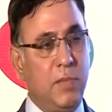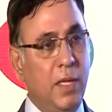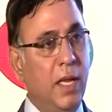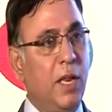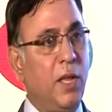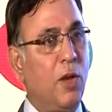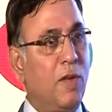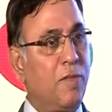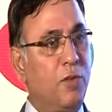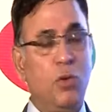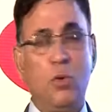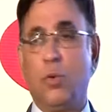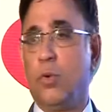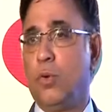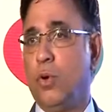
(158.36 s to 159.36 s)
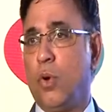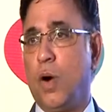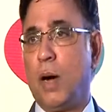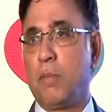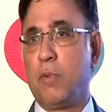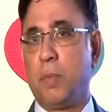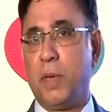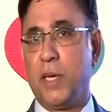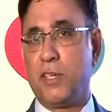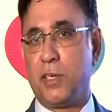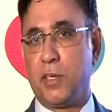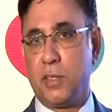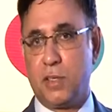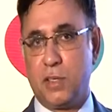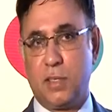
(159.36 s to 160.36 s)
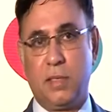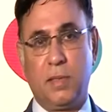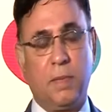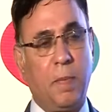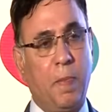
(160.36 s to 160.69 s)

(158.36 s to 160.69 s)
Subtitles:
theory of do no harm to patients